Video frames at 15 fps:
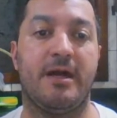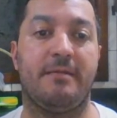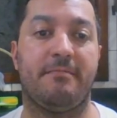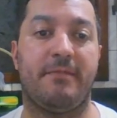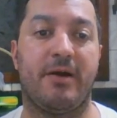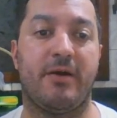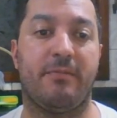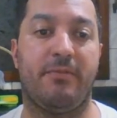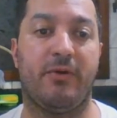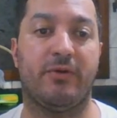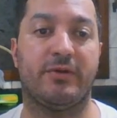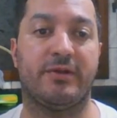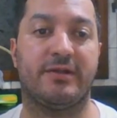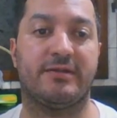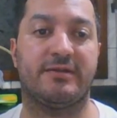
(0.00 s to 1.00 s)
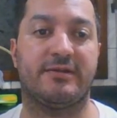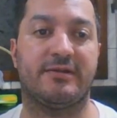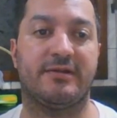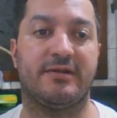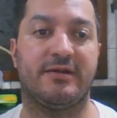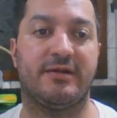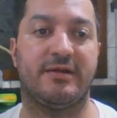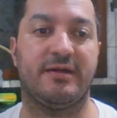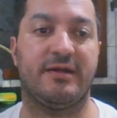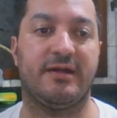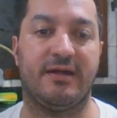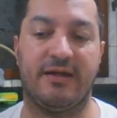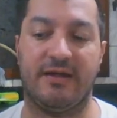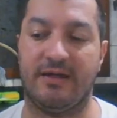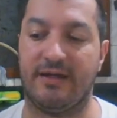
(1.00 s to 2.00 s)
My opponent
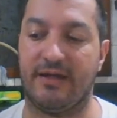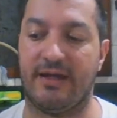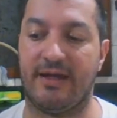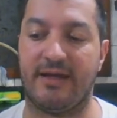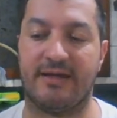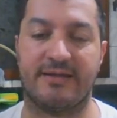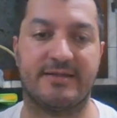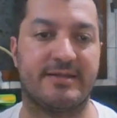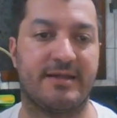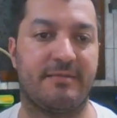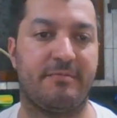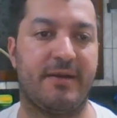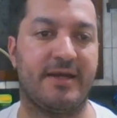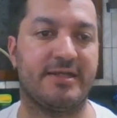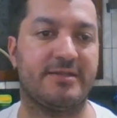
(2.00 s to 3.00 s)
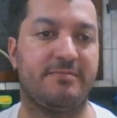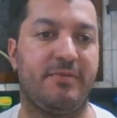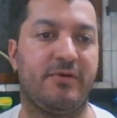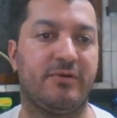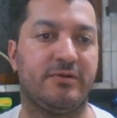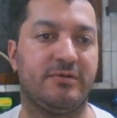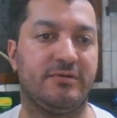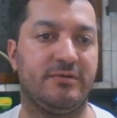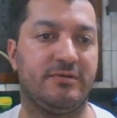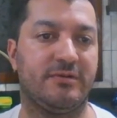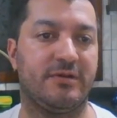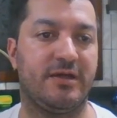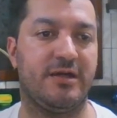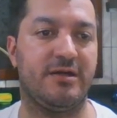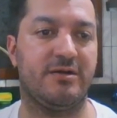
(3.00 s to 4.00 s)
has a passed pawn
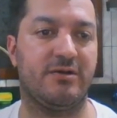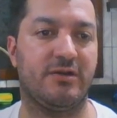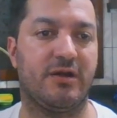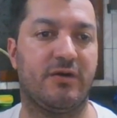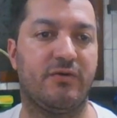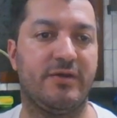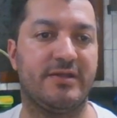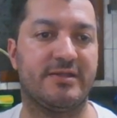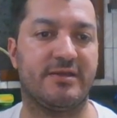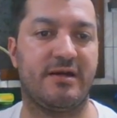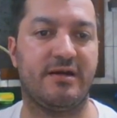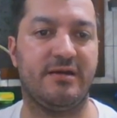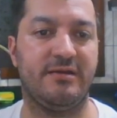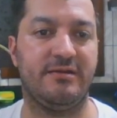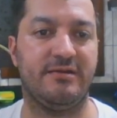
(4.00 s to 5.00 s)
here on the queen side.